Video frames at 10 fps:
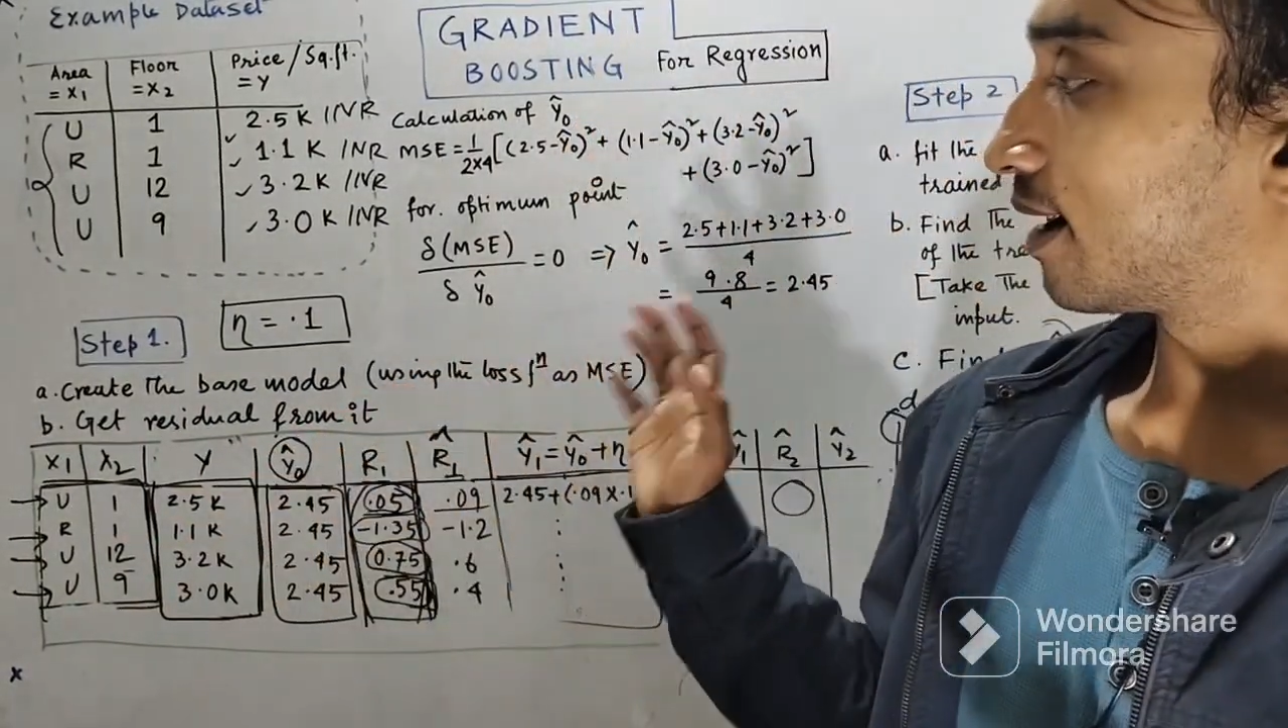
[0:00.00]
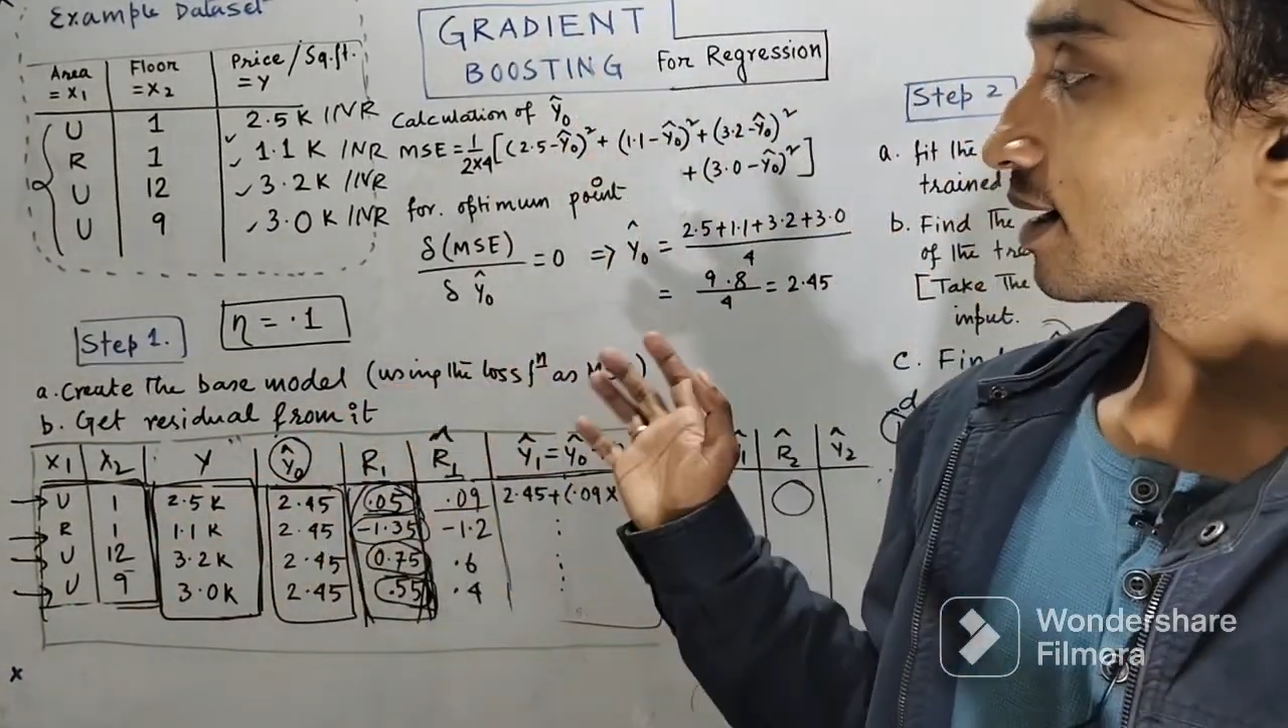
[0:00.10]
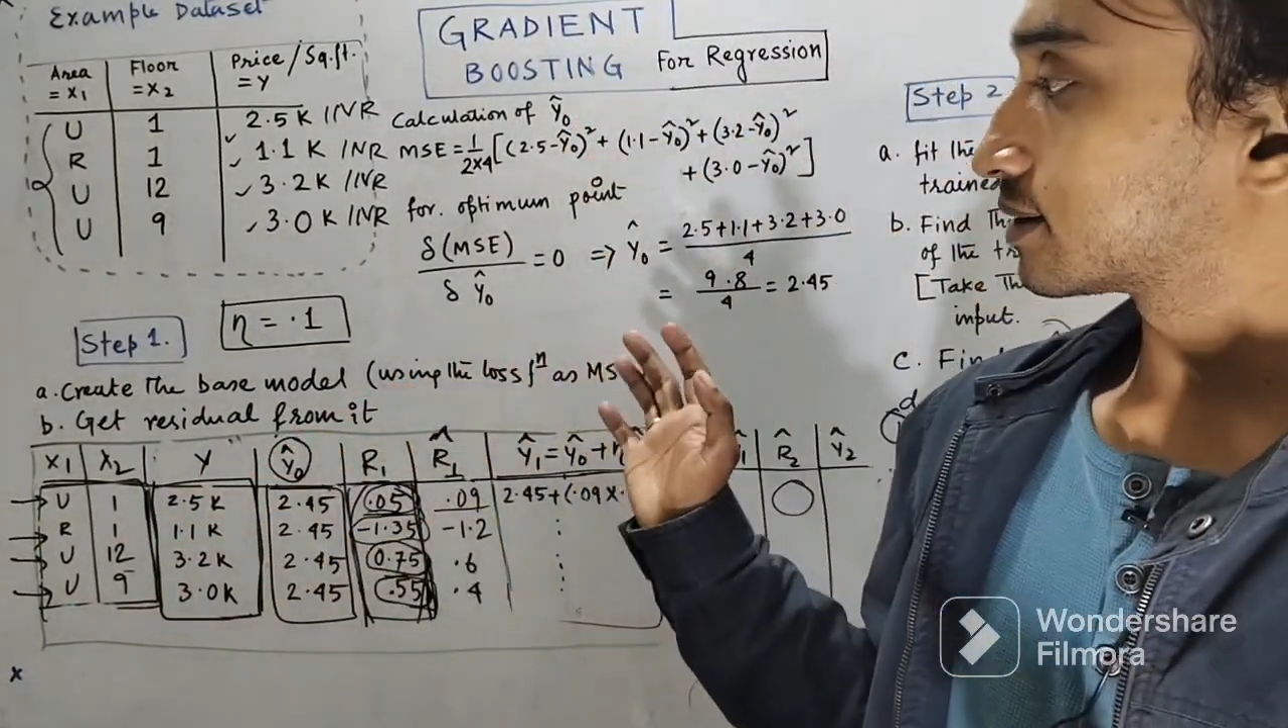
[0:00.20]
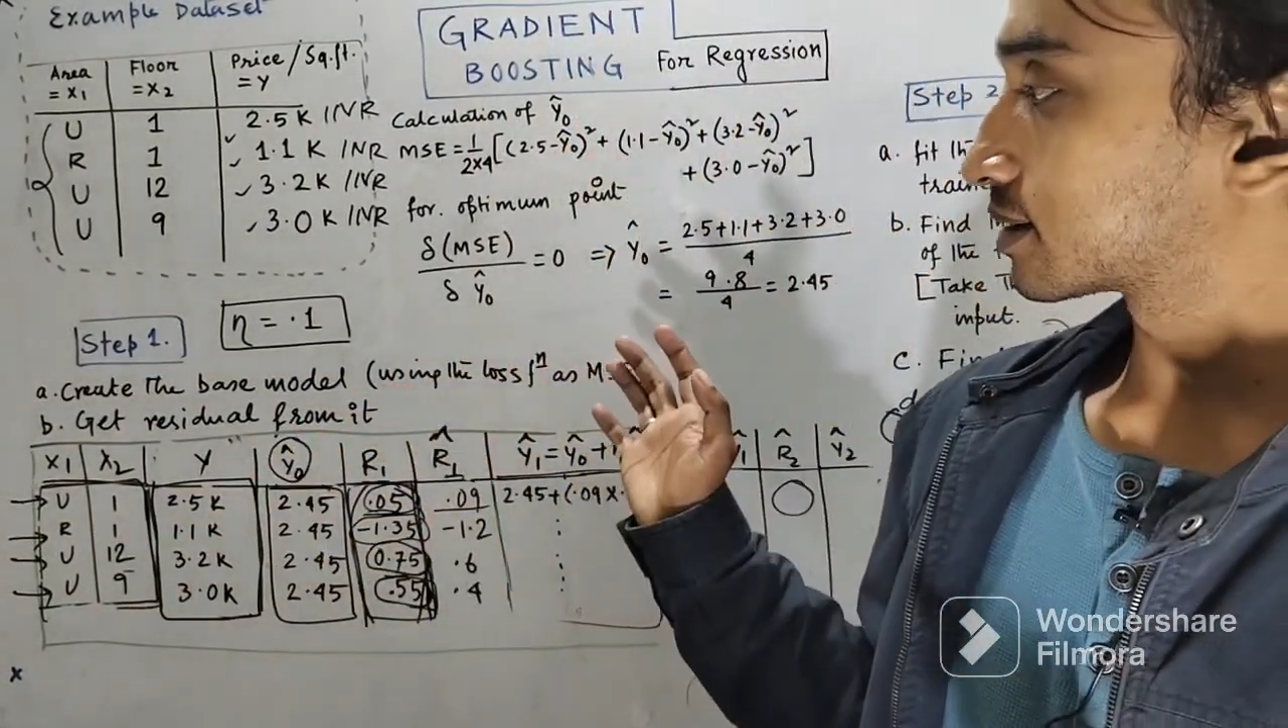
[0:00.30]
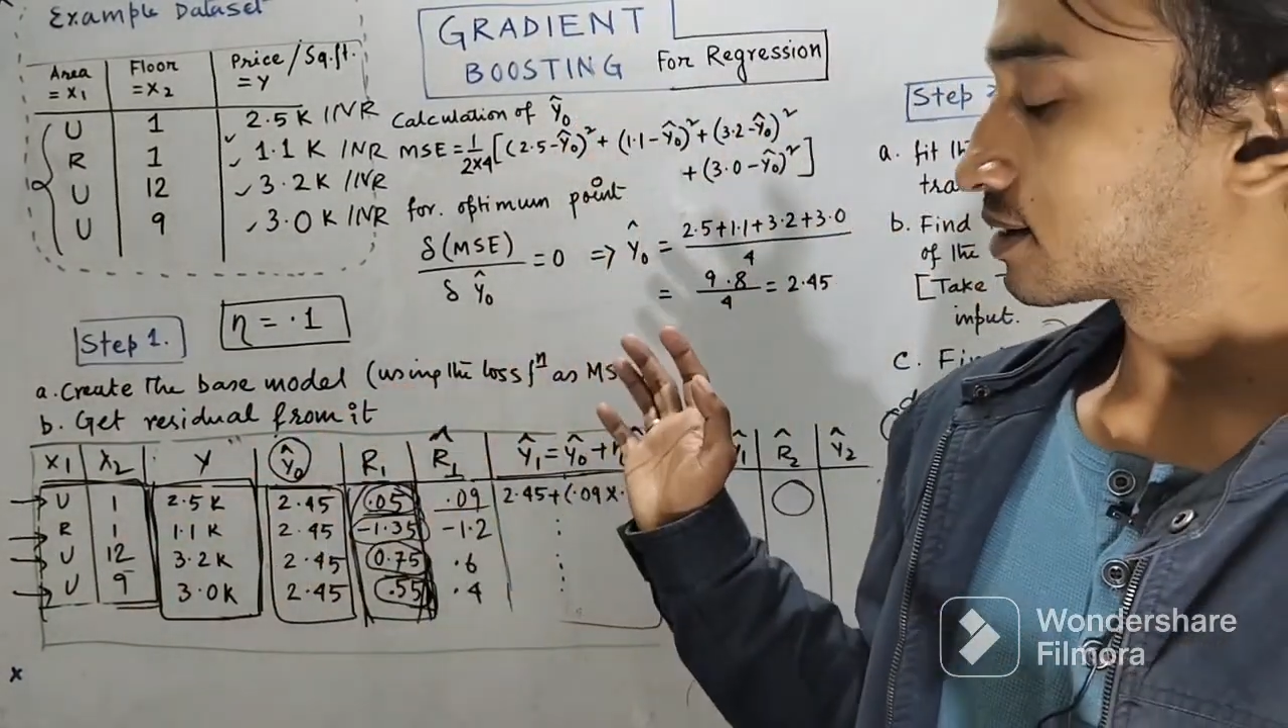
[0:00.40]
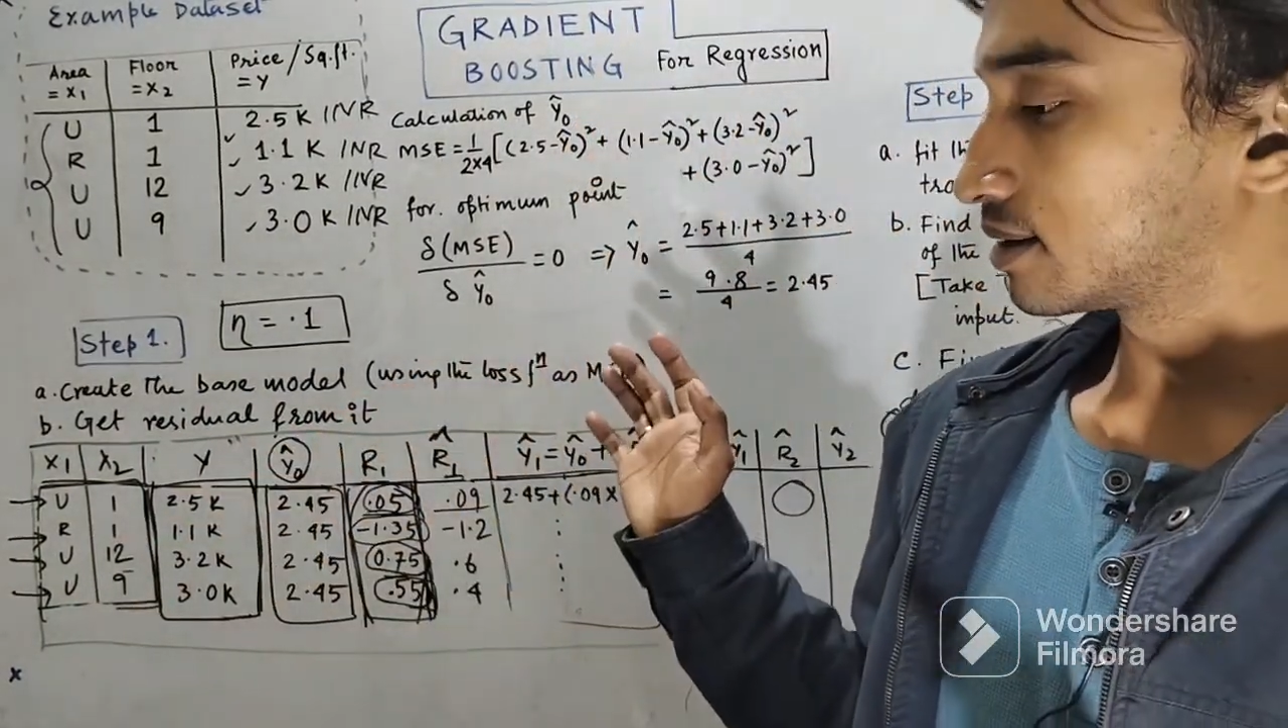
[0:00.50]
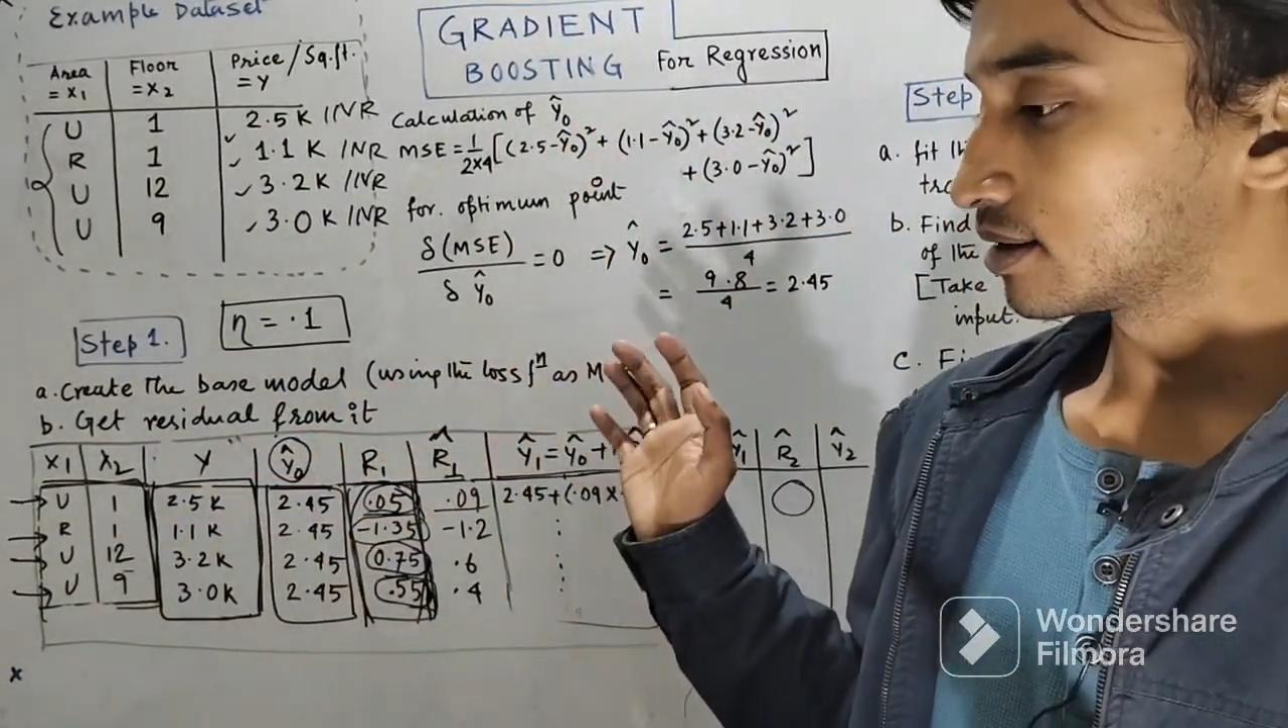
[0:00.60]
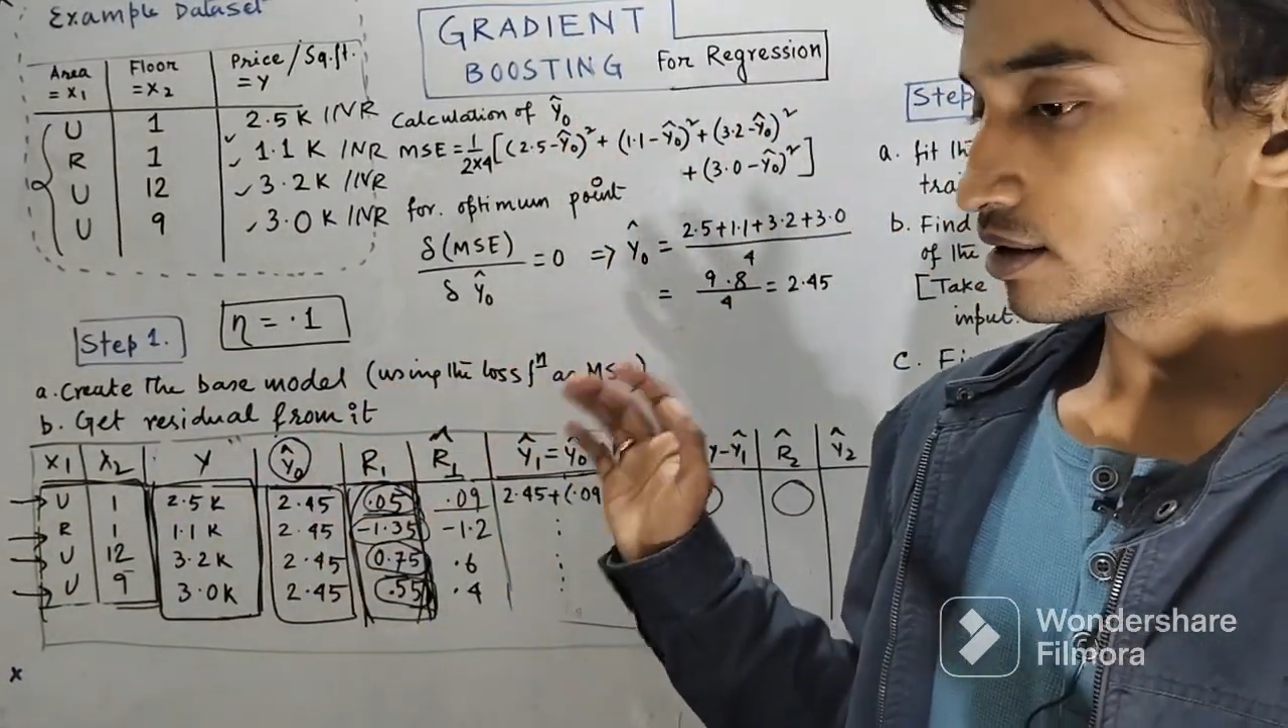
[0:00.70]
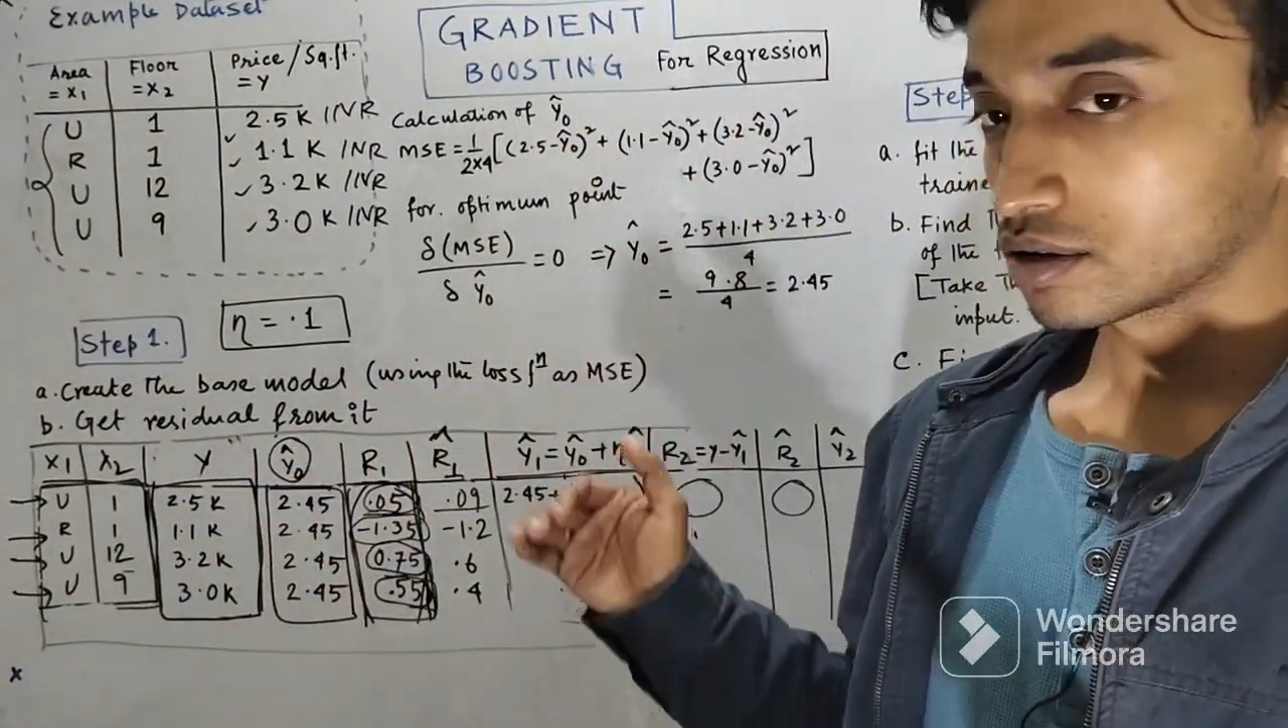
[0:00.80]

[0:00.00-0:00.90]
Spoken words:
asked.